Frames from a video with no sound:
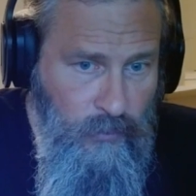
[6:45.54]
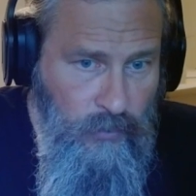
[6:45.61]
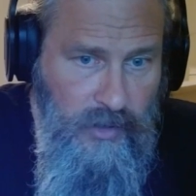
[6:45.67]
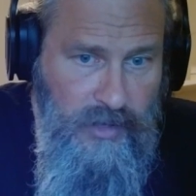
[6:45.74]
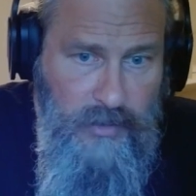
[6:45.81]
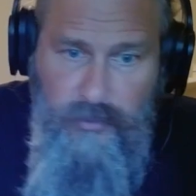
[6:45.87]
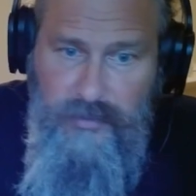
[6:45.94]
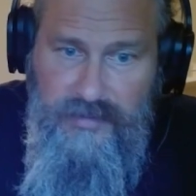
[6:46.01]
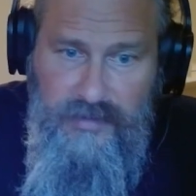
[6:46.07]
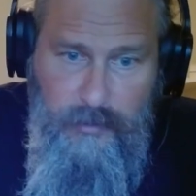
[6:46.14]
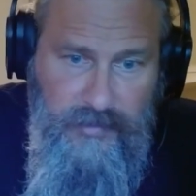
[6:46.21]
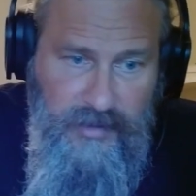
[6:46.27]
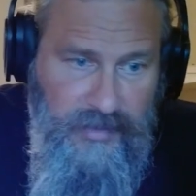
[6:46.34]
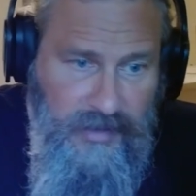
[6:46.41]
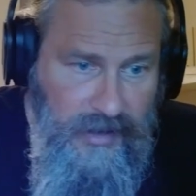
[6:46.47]
working with
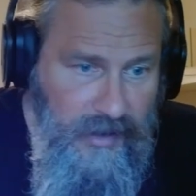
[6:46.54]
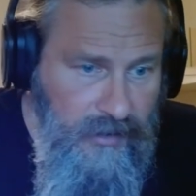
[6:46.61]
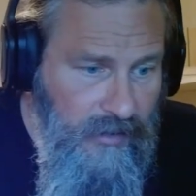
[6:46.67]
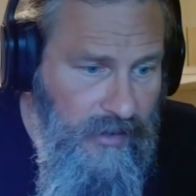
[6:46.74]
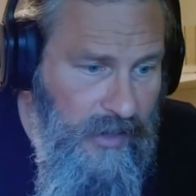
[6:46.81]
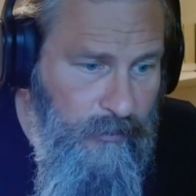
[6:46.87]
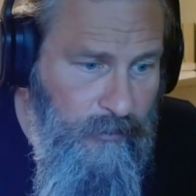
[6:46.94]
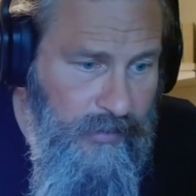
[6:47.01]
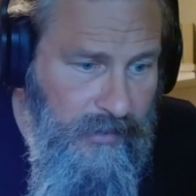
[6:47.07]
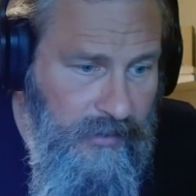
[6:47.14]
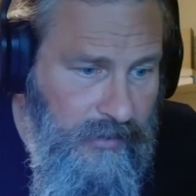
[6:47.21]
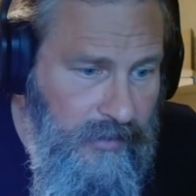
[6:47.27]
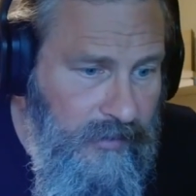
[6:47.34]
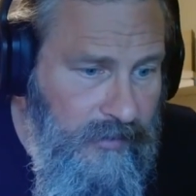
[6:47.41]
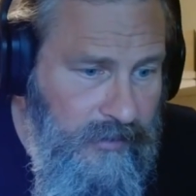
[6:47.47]
something that had not
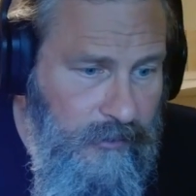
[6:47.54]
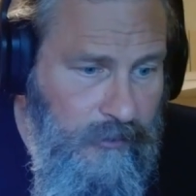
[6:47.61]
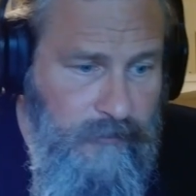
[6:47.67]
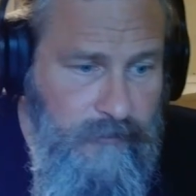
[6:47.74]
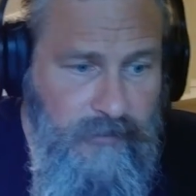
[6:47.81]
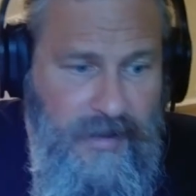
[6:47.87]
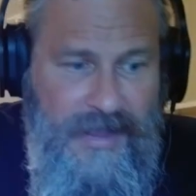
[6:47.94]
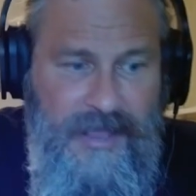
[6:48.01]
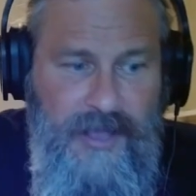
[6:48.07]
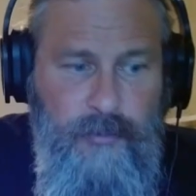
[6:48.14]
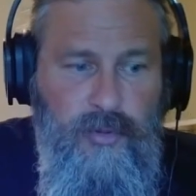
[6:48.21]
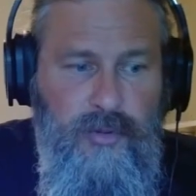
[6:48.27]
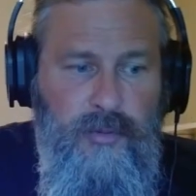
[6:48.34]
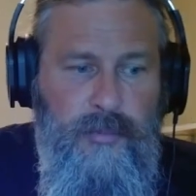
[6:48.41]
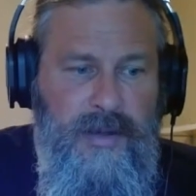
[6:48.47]
been considered
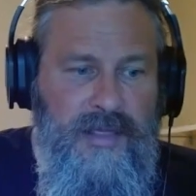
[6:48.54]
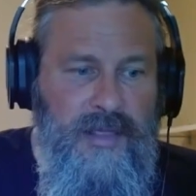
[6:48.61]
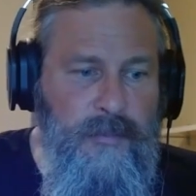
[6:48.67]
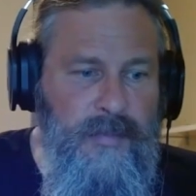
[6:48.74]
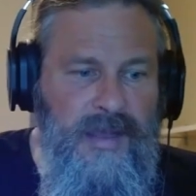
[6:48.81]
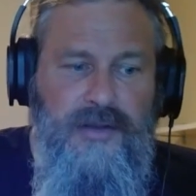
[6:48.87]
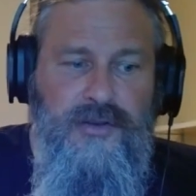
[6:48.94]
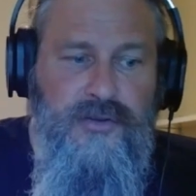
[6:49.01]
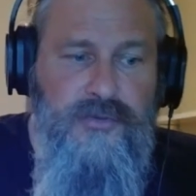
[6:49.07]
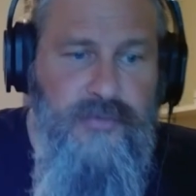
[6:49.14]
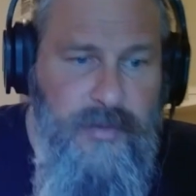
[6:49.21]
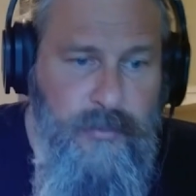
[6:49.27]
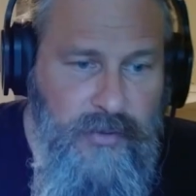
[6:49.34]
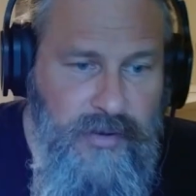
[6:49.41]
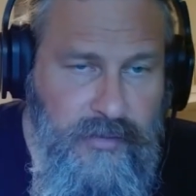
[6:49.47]
viable by the
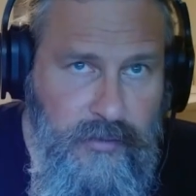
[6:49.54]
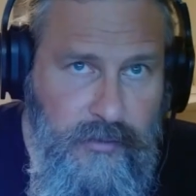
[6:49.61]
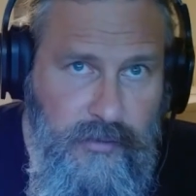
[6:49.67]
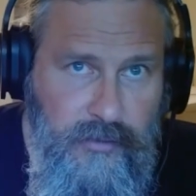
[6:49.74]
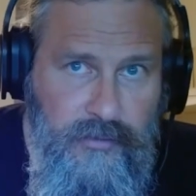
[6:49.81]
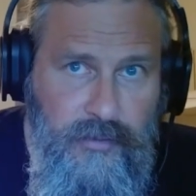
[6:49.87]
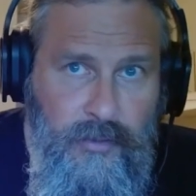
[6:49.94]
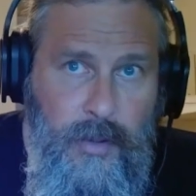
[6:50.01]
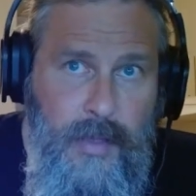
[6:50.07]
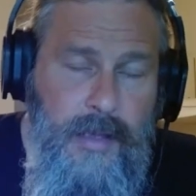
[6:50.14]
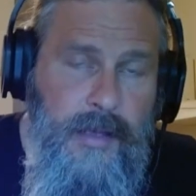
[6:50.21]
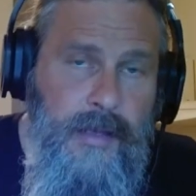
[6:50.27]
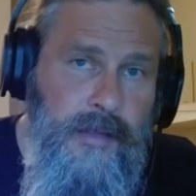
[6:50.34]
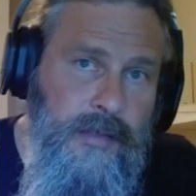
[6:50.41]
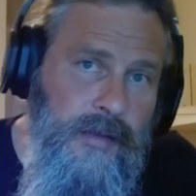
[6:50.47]
mainstream researchers. So
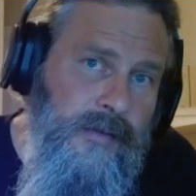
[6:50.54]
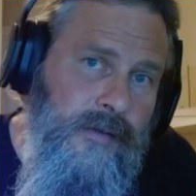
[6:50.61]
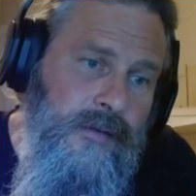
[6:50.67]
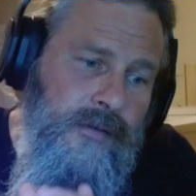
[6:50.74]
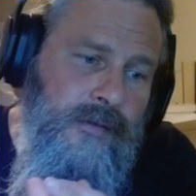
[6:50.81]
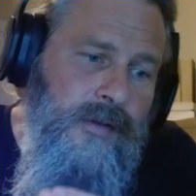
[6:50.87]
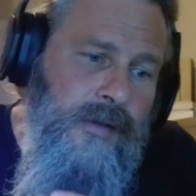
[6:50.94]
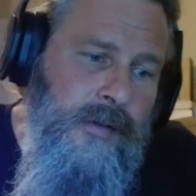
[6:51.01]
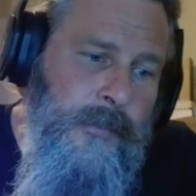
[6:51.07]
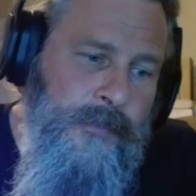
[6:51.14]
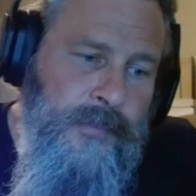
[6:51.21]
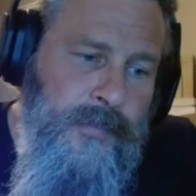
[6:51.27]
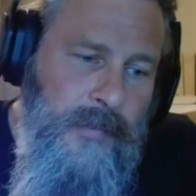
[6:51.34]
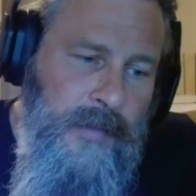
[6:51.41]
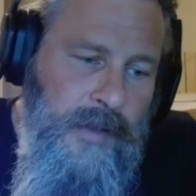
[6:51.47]
this is
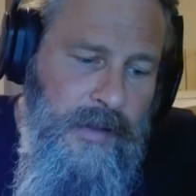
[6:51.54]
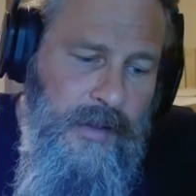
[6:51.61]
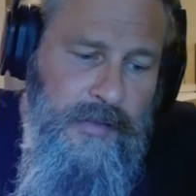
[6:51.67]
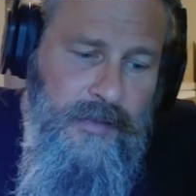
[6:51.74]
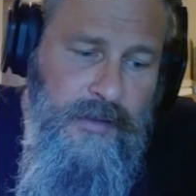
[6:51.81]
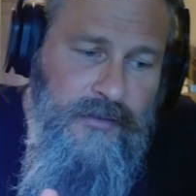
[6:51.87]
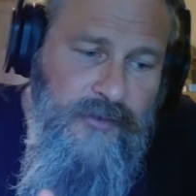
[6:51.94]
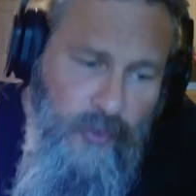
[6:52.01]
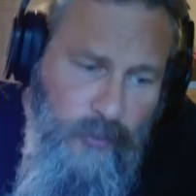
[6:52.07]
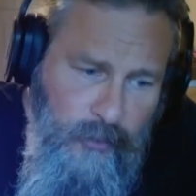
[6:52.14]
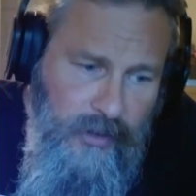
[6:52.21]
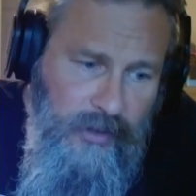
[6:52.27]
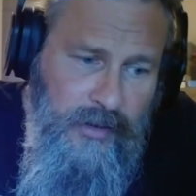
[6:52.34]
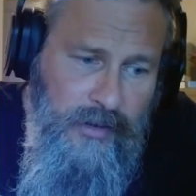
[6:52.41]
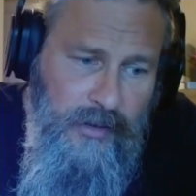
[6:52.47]
in
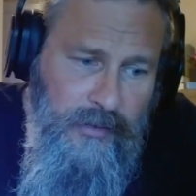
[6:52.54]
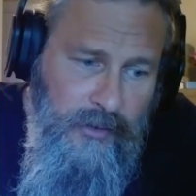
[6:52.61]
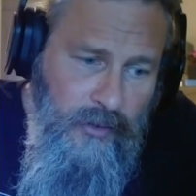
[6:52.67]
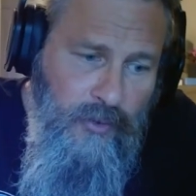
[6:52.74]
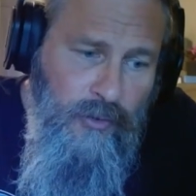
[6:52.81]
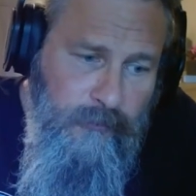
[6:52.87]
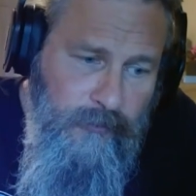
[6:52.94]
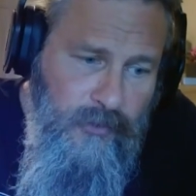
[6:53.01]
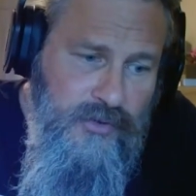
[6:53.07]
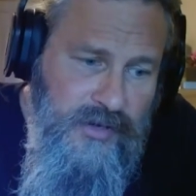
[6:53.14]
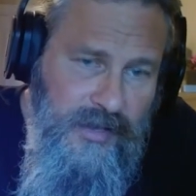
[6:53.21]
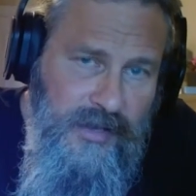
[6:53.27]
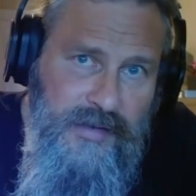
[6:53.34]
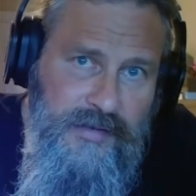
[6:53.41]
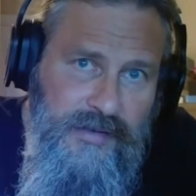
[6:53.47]
the cold
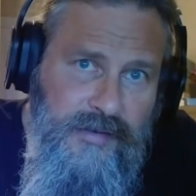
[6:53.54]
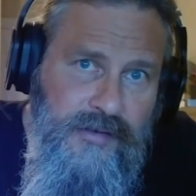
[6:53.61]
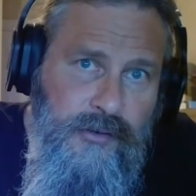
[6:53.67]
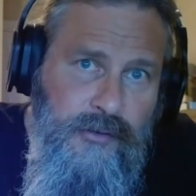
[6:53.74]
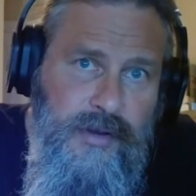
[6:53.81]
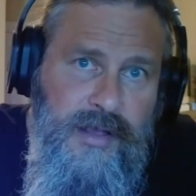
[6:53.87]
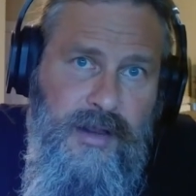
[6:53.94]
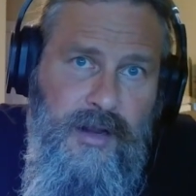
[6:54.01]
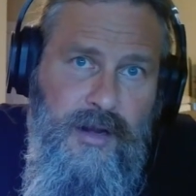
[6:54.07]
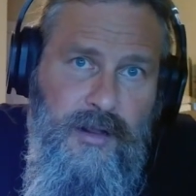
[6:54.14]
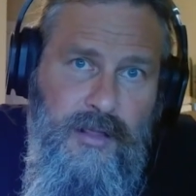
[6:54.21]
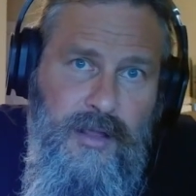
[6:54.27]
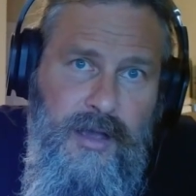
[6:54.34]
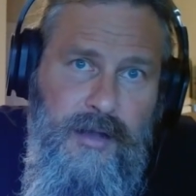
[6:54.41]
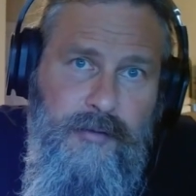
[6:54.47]
fusion case, this created
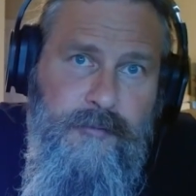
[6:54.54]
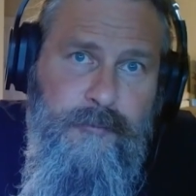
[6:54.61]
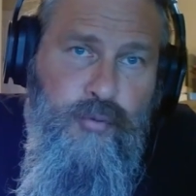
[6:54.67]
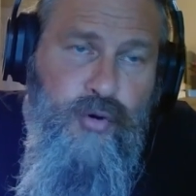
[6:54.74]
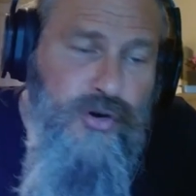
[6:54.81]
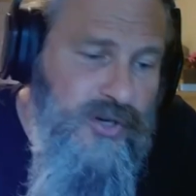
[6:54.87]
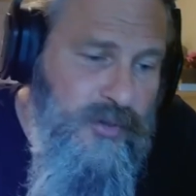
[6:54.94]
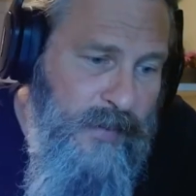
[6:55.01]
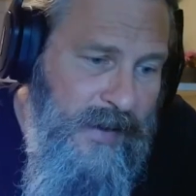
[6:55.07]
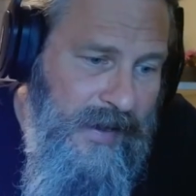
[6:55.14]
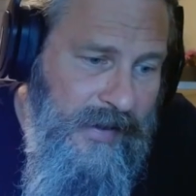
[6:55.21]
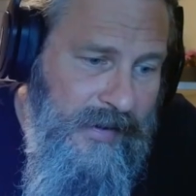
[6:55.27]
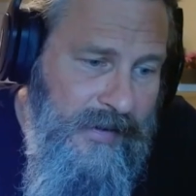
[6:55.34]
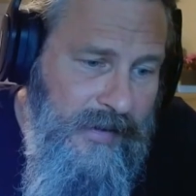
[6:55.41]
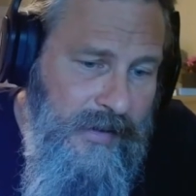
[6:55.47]
a lot of
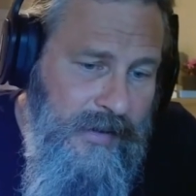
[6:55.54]
pushback.